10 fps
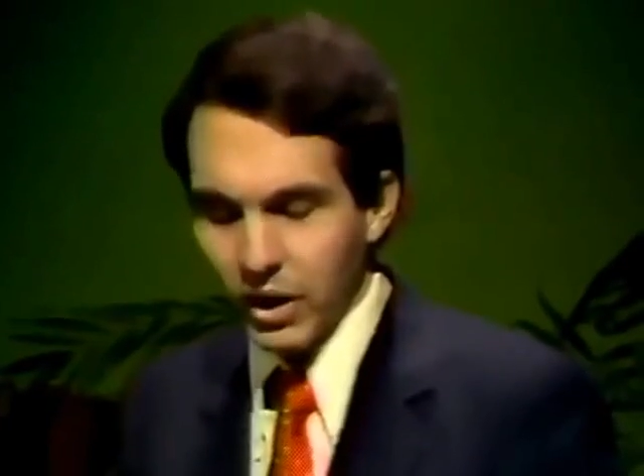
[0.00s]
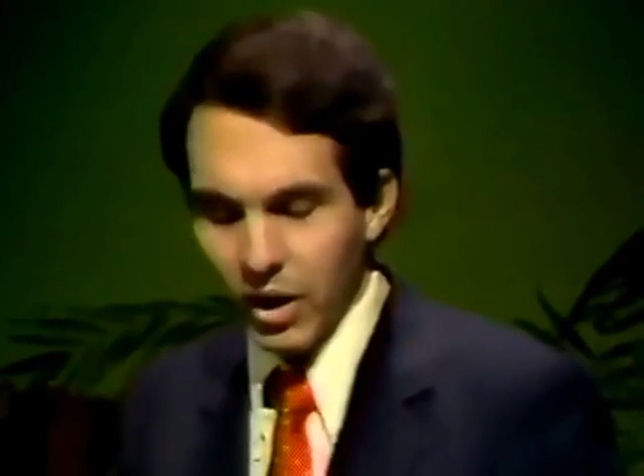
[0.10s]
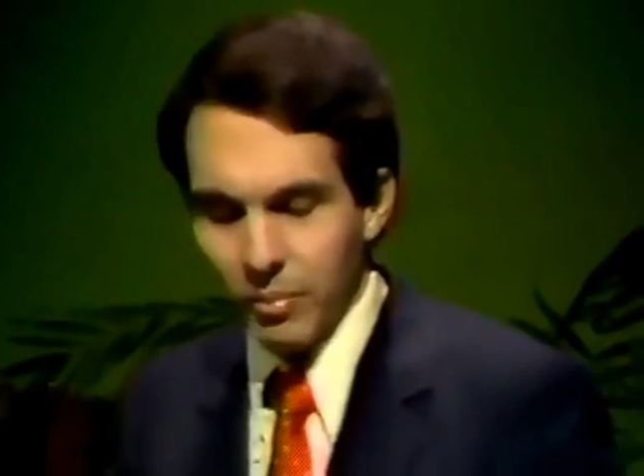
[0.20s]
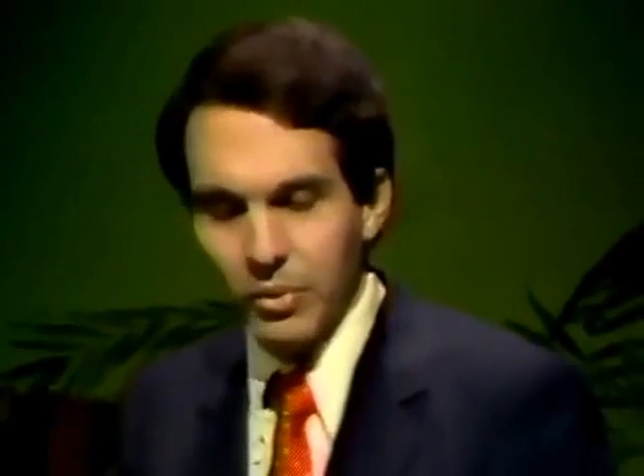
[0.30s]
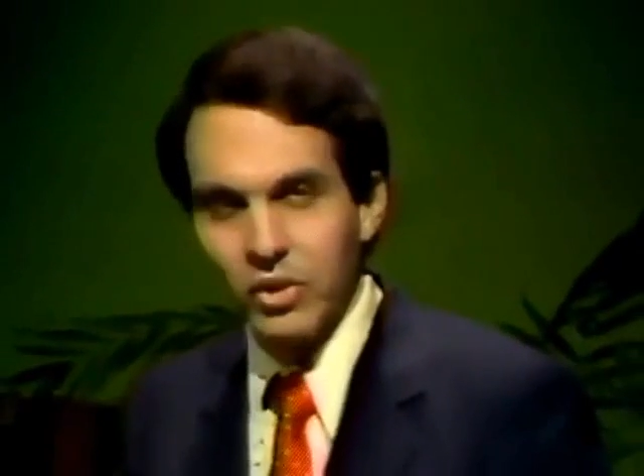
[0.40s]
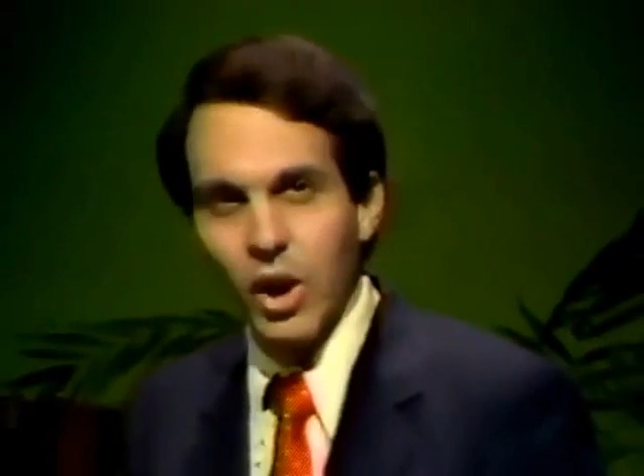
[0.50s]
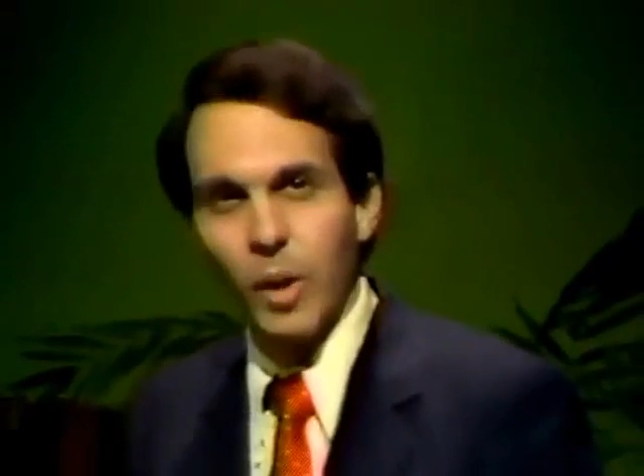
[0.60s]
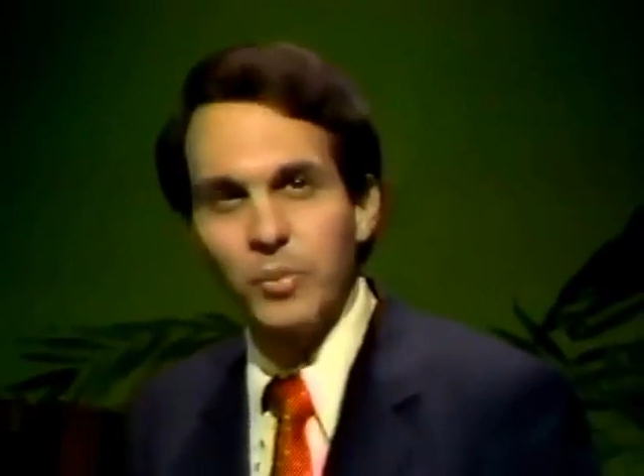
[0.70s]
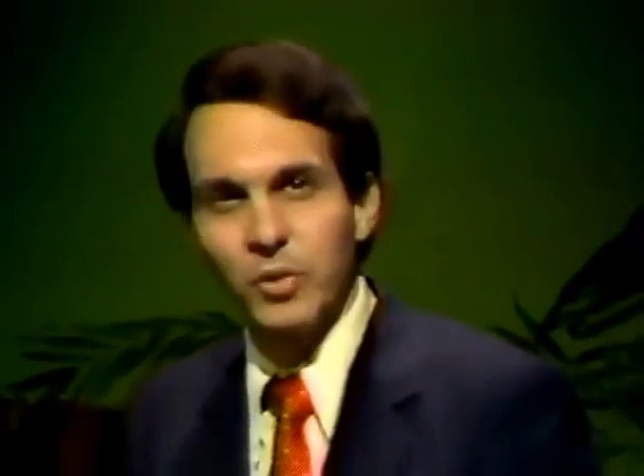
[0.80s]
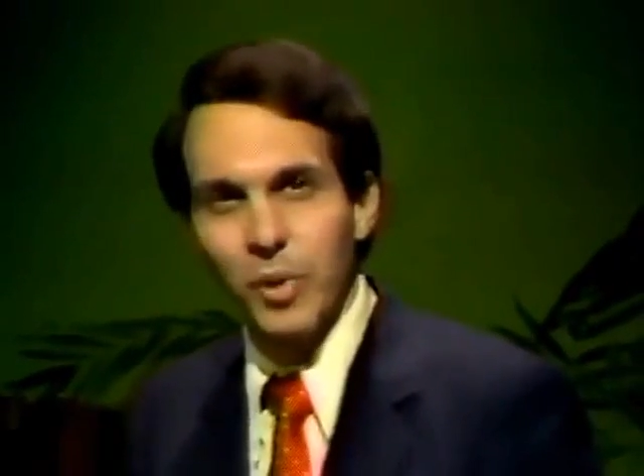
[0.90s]
gum to
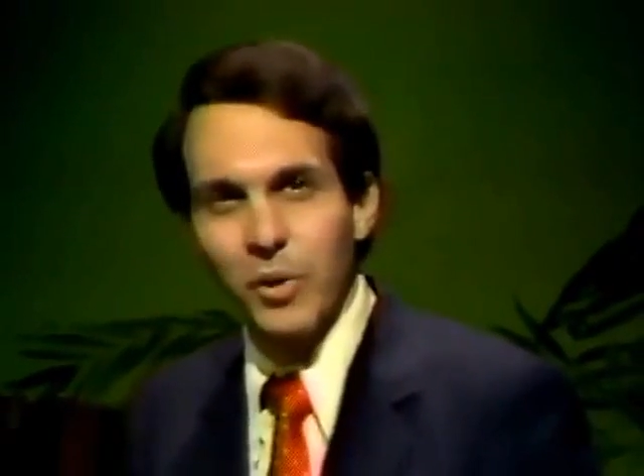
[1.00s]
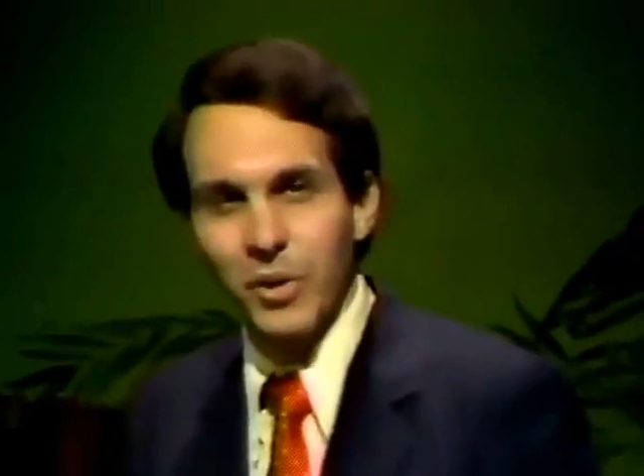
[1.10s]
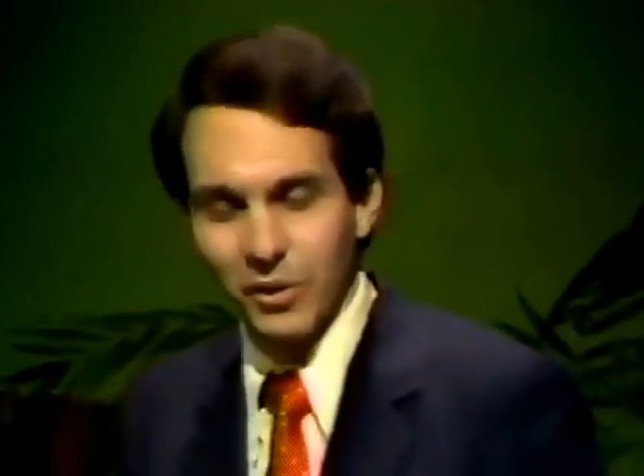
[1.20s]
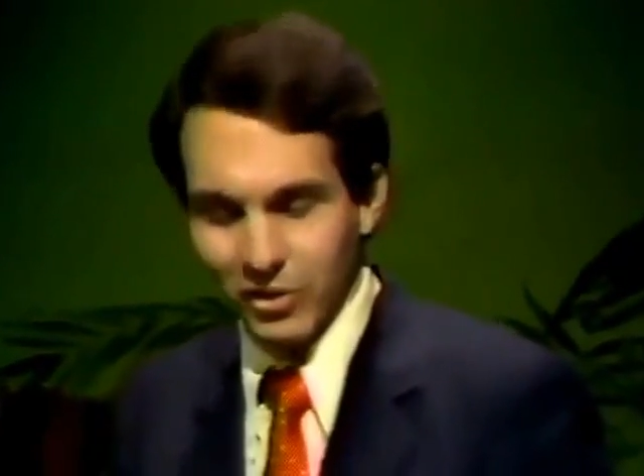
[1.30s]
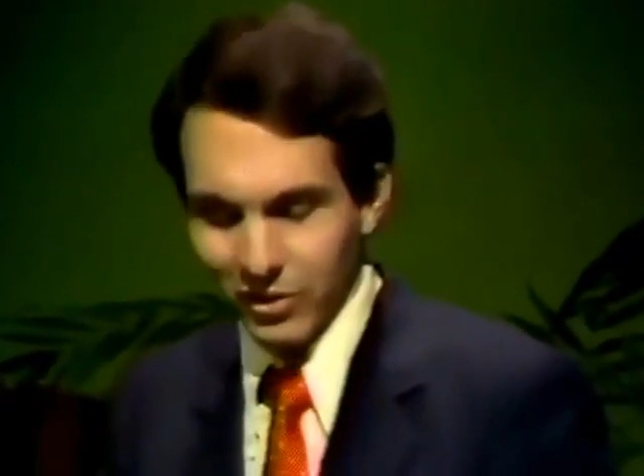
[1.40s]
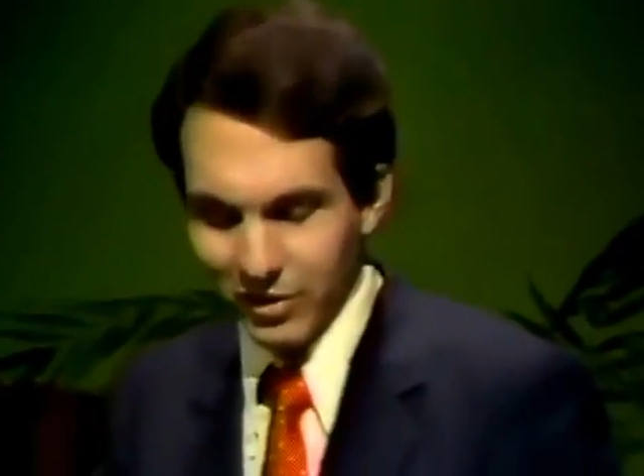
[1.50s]
help smokers,